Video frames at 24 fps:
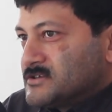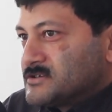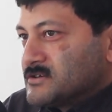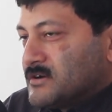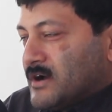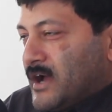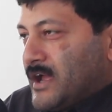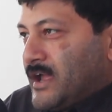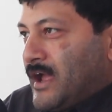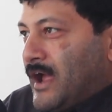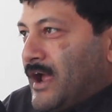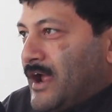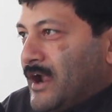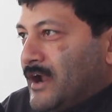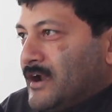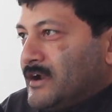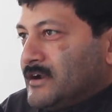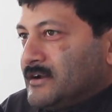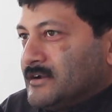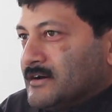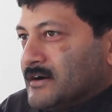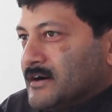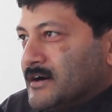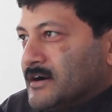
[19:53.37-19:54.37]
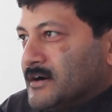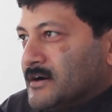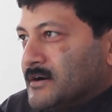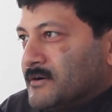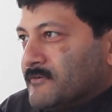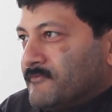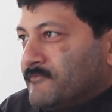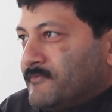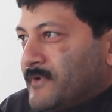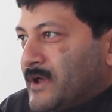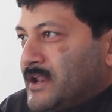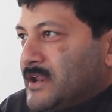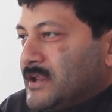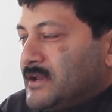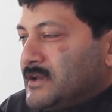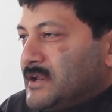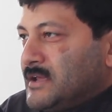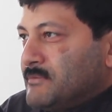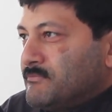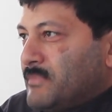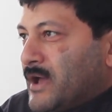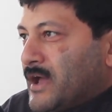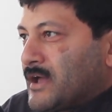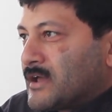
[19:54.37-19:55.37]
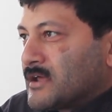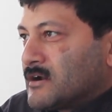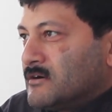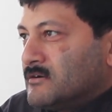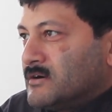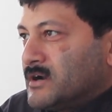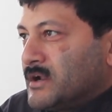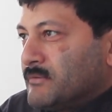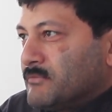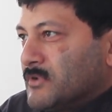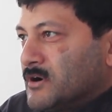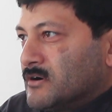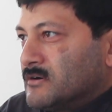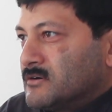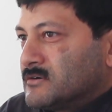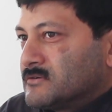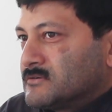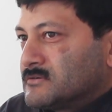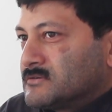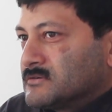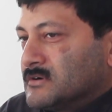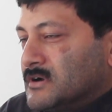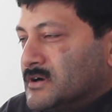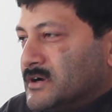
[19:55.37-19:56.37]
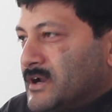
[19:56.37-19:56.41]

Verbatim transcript: So I had a very deep background about